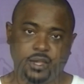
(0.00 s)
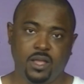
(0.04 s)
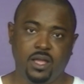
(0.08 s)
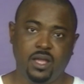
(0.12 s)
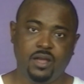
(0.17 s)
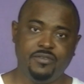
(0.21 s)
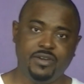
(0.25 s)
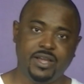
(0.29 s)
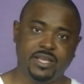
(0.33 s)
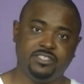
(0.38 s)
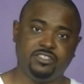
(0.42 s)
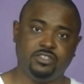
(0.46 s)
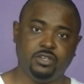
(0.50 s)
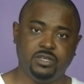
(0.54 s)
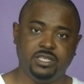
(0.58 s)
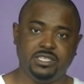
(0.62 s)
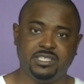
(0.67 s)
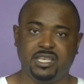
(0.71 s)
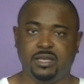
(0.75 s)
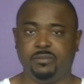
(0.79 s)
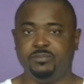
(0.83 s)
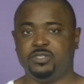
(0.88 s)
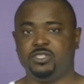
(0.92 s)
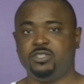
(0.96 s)
Alright, so
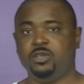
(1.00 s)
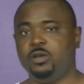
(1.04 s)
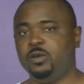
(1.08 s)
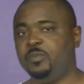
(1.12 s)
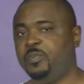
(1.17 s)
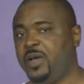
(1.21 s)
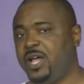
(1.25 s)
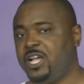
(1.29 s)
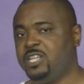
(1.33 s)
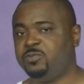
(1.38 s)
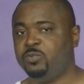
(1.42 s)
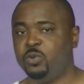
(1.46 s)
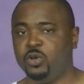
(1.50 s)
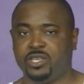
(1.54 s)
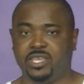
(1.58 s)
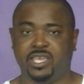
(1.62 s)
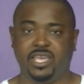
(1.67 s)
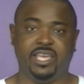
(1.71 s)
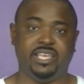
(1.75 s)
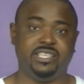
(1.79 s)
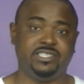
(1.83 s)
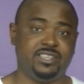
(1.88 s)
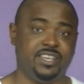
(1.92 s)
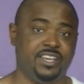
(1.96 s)
this episode of Passport
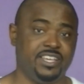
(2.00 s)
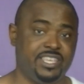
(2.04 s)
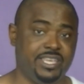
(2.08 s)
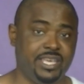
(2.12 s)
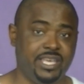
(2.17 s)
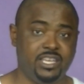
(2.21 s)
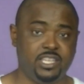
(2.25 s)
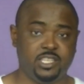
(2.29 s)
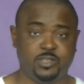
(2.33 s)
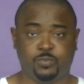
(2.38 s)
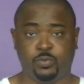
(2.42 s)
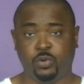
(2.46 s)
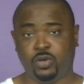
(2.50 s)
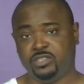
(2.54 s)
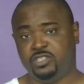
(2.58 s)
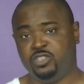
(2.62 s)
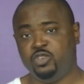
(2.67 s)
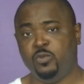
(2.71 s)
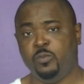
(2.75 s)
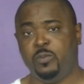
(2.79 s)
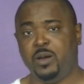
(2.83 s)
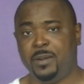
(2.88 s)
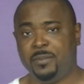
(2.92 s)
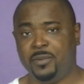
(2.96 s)
Kings again is brought to
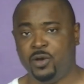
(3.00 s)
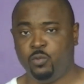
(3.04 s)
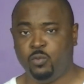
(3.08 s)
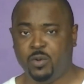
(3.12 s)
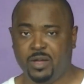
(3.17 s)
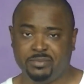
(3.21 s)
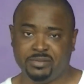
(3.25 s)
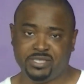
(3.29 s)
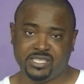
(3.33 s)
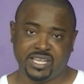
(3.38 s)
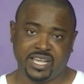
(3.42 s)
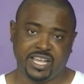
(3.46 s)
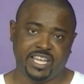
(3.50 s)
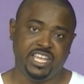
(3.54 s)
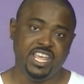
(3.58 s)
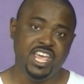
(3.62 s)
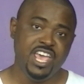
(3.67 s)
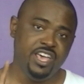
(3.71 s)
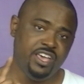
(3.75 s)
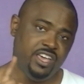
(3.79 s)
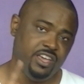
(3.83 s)
you by my website.